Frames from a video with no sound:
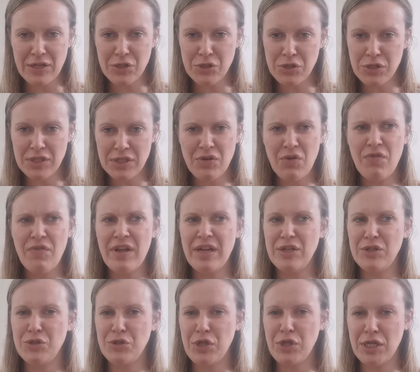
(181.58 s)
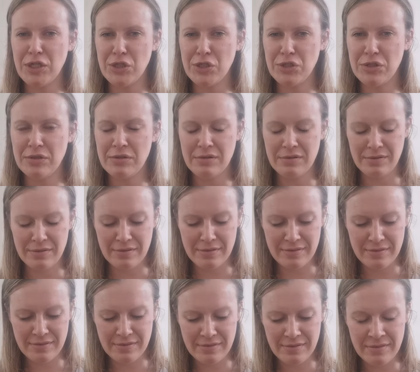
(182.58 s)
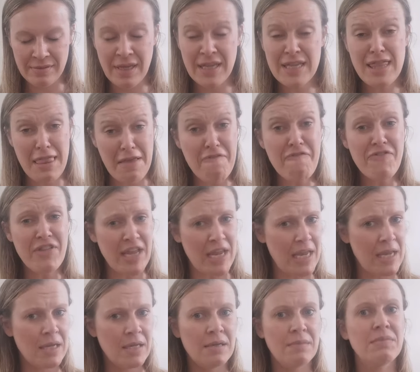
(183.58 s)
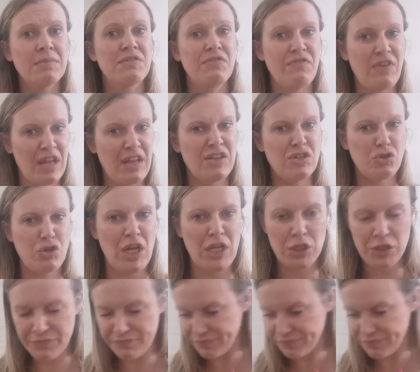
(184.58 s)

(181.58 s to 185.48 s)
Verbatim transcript: it's all very strange. It's lovely, it's very strange